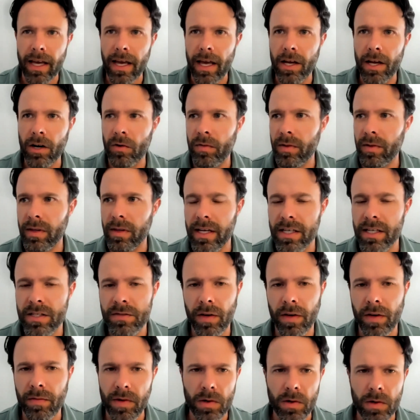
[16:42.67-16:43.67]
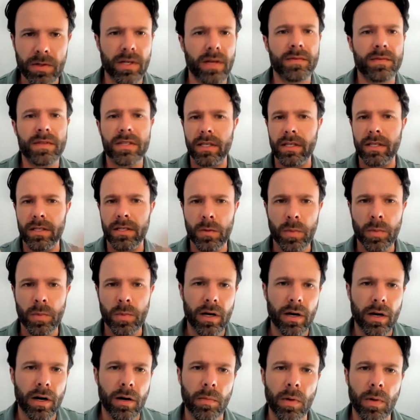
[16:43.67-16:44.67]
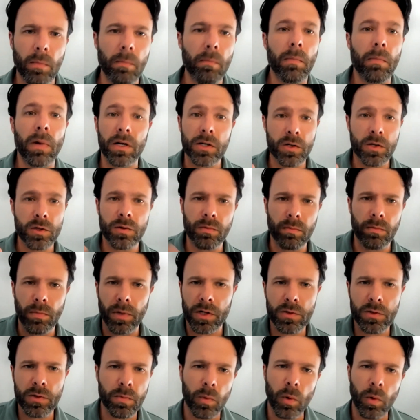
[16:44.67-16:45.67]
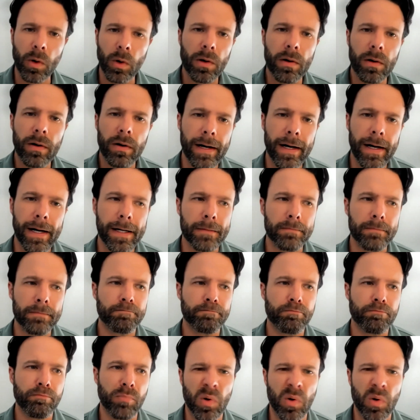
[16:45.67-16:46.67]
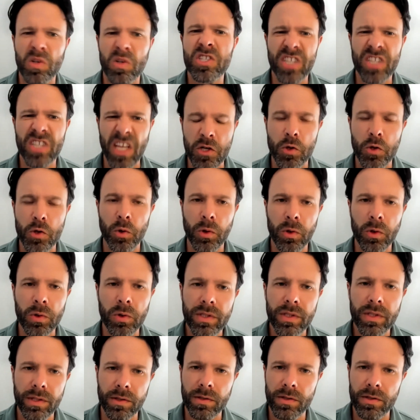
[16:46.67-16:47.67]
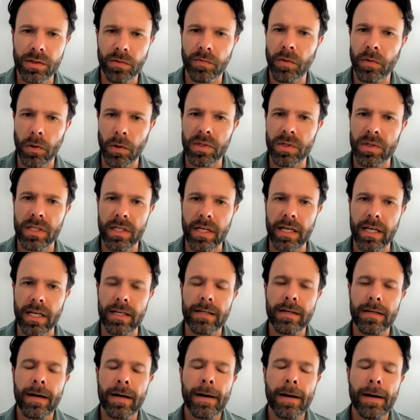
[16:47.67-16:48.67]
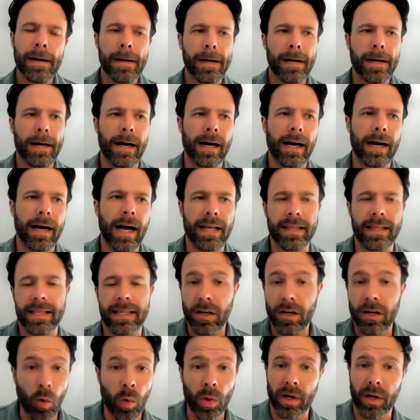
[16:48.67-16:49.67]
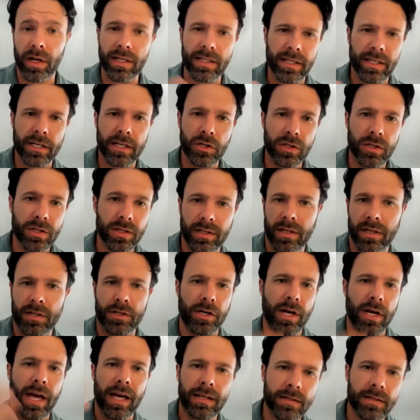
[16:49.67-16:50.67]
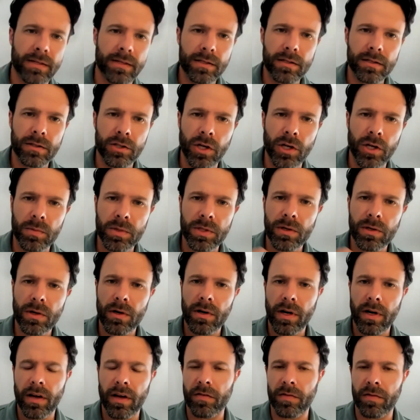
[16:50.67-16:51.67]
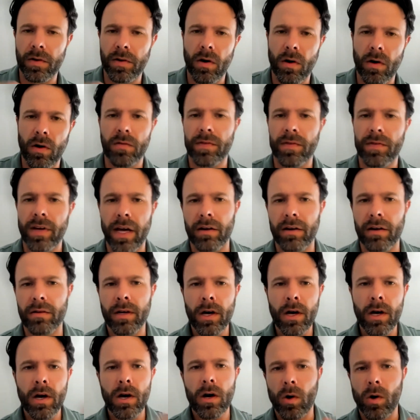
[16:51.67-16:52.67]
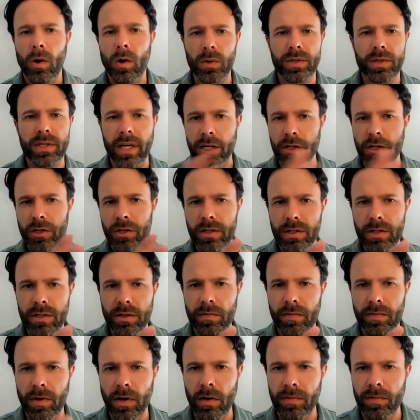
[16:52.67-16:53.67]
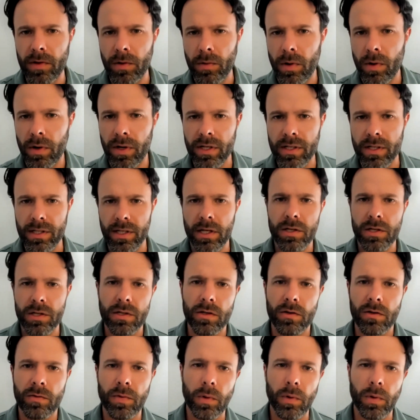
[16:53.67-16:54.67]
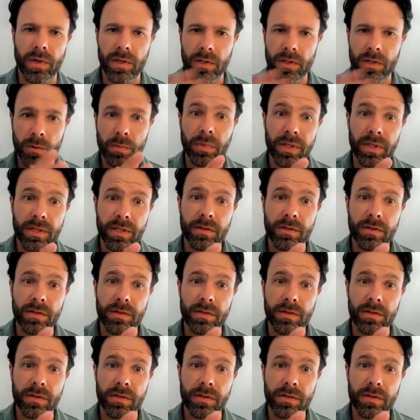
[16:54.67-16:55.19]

again, over the last 5 years, I've seen this become much, much more, more central to folks' need. I think organizations such as Jumpstart have carved out whole sections of their organization to